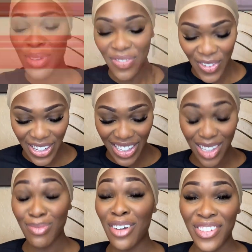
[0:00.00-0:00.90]
before, this
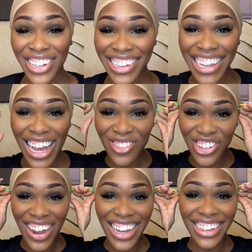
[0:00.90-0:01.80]
is my first time
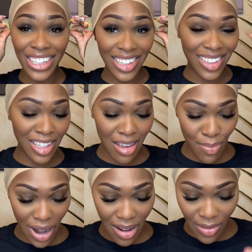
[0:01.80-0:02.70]
trying this
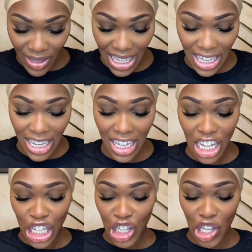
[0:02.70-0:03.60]
T-part wig.
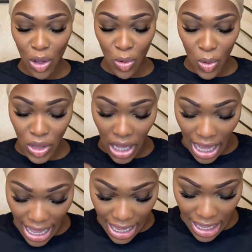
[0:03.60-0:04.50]
So
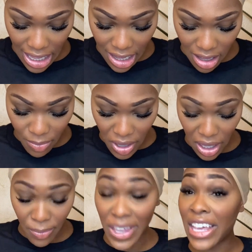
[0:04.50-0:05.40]
I am
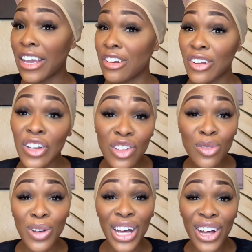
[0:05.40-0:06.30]
a beginner as
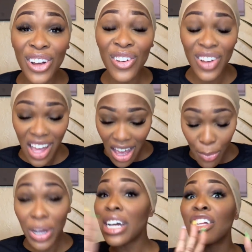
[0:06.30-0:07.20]
well,
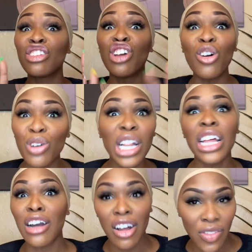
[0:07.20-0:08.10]
but don't
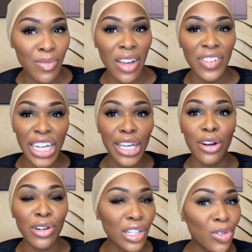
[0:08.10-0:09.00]
click off of my
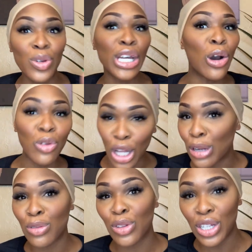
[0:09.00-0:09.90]
video because we gonna
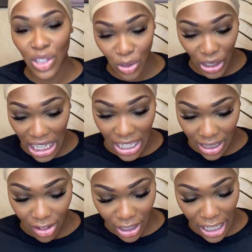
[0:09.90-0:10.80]
learn through this
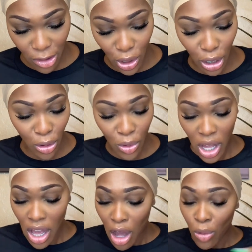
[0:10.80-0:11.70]
together, okay? We
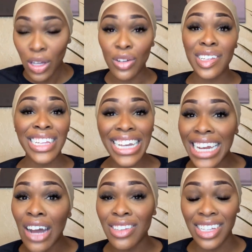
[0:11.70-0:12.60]
gonna stick it
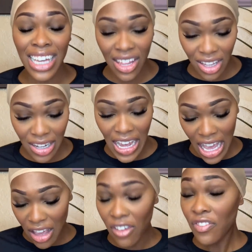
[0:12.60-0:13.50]
out together
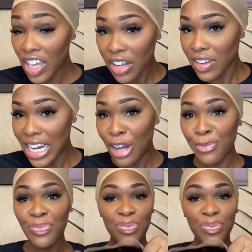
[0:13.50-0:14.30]
and figure it out.